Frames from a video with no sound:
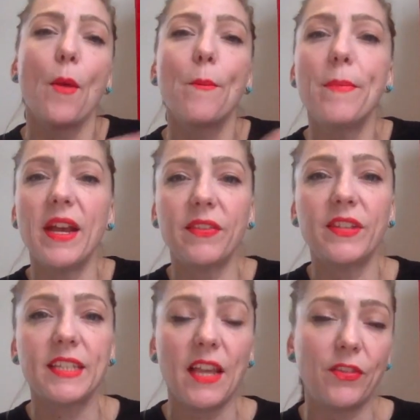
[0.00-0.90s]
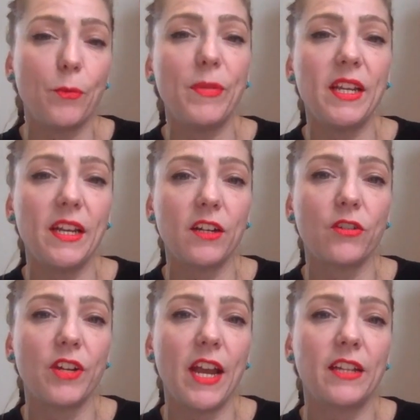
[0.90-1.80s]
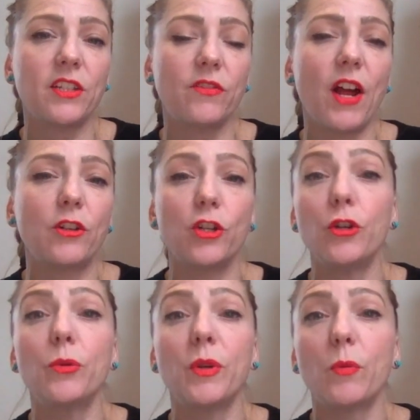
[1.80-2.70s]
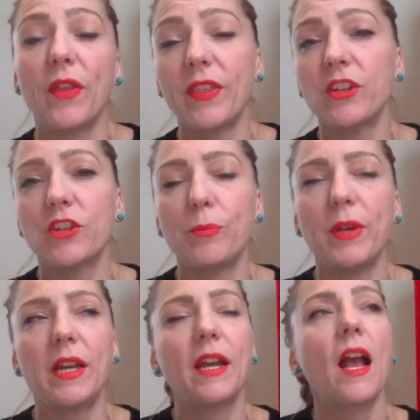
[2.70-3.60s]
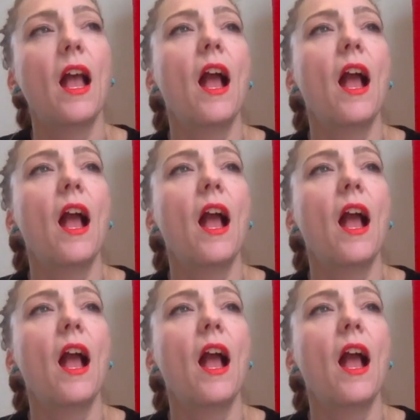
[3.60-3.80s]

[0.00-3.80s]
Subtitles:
myths that the media creates around who and what they should be.